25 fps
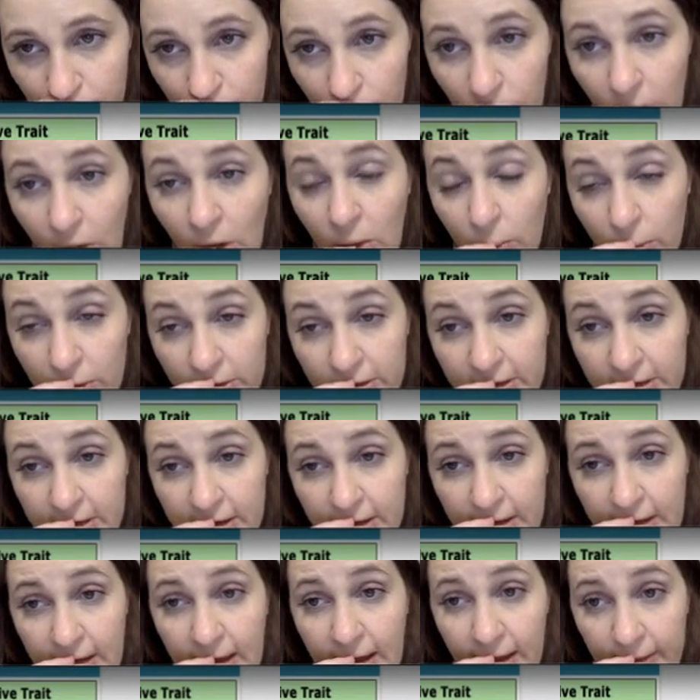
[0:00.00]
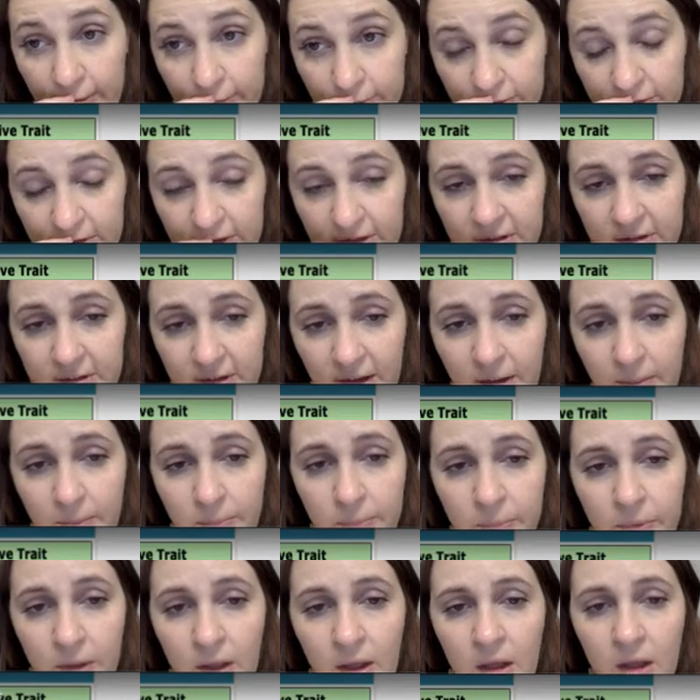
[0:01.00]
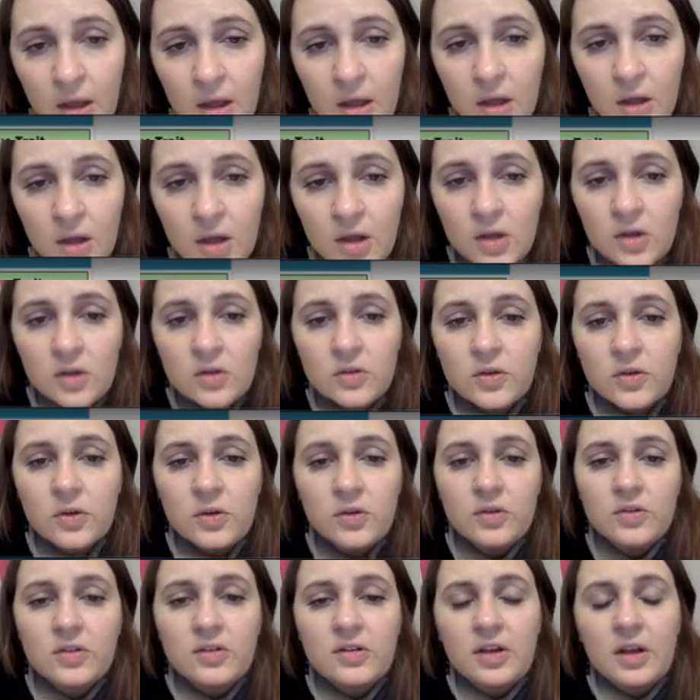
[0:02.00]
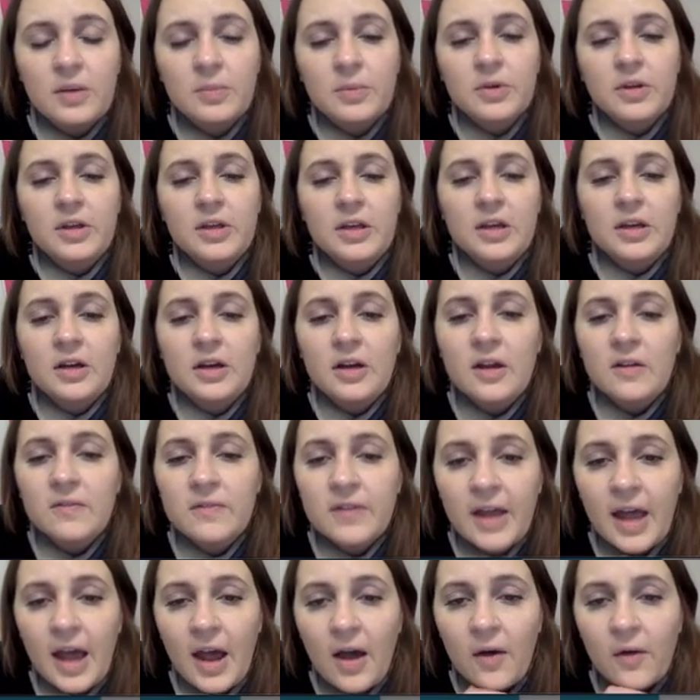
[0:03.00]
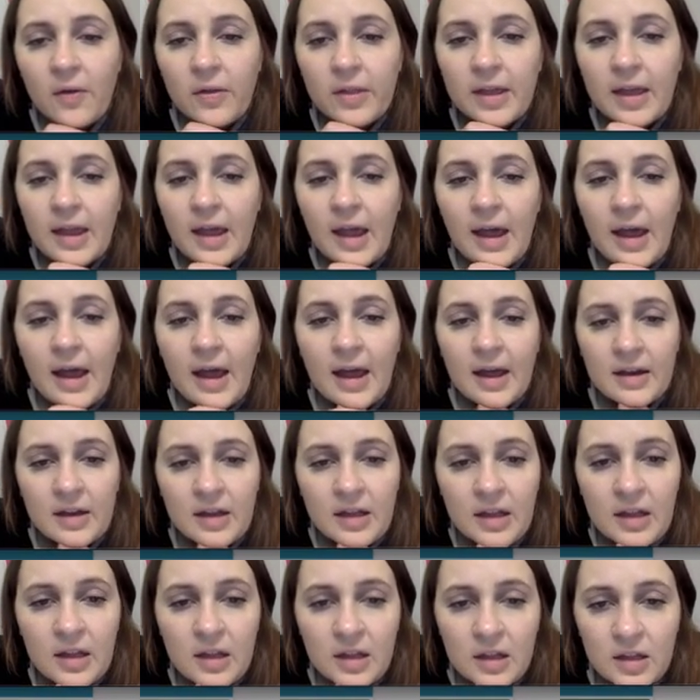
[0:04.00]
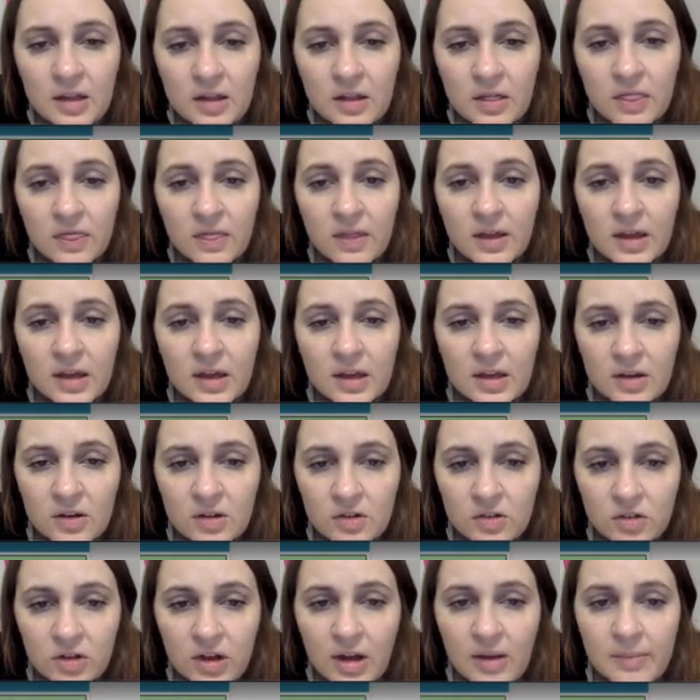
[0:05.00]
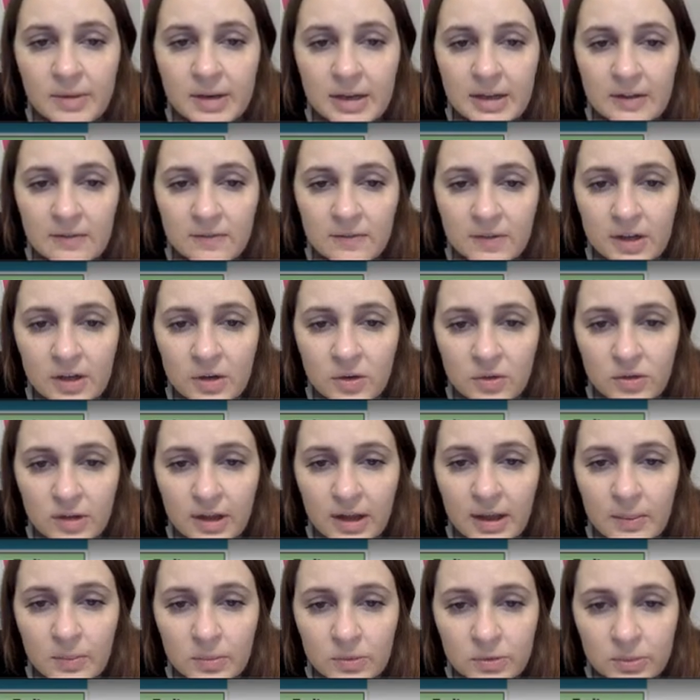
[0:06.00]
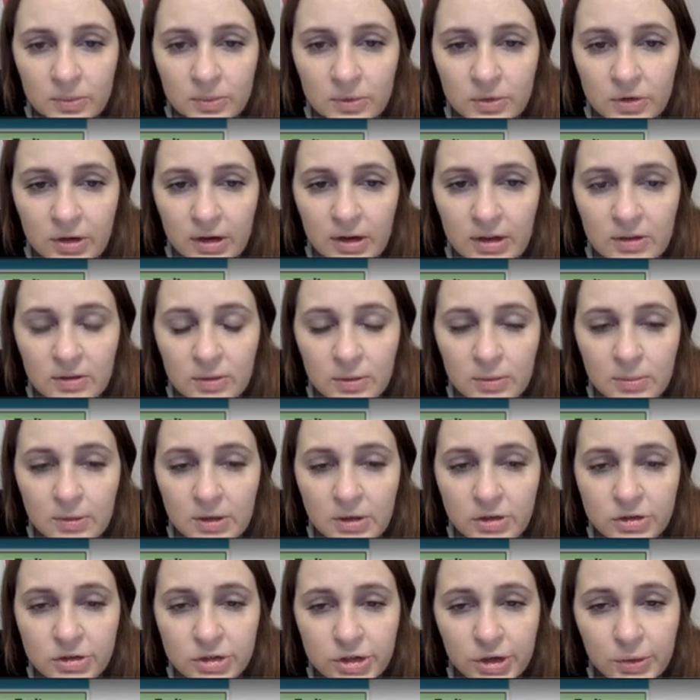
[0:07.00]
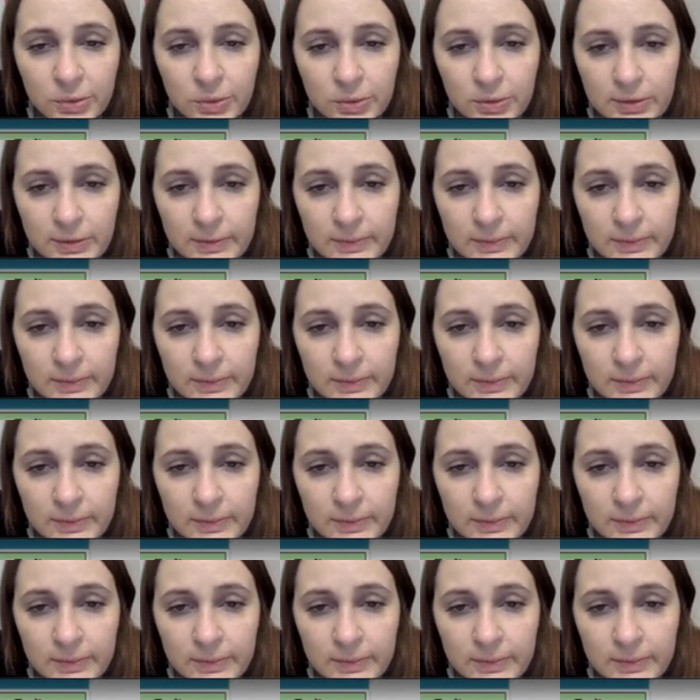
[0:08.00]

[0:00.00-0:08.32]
And we're looking at cows this time. So use the table here. If the cow only had the dominant phenotypes, what traits would be shown?